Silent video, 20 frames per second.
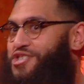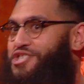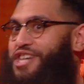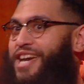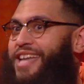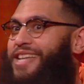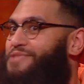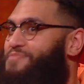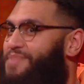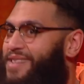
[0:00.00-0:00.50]

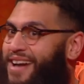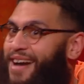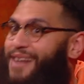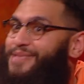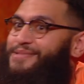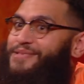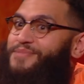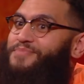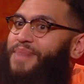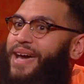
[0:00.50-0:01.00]
chair that's been
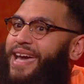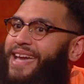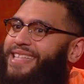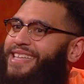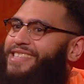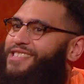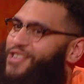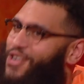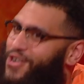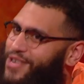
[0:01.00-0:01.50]
custom-made
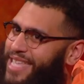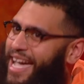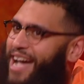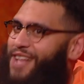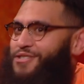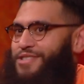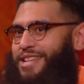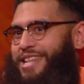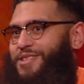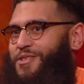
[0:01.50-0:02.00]
and you look
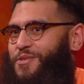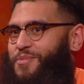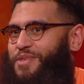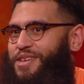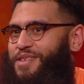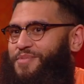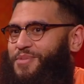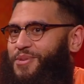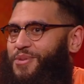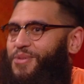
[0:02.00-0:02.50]
down on little
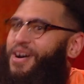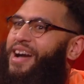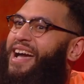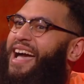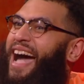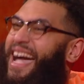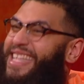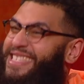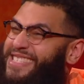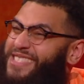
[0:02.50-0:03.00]
people.
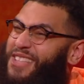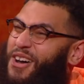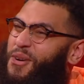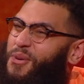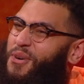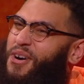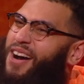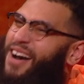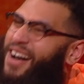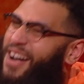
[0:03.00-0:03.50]
And you
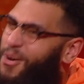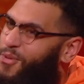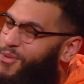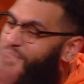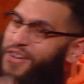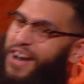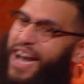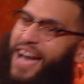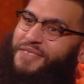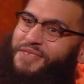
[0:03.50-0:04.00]
know what?
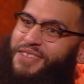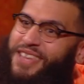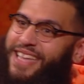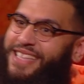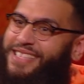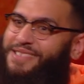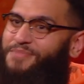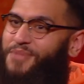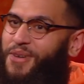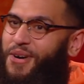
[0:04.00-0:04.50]
We're not having it
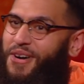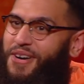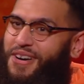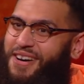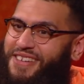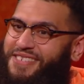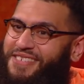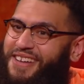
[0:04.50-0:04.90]
anymore, all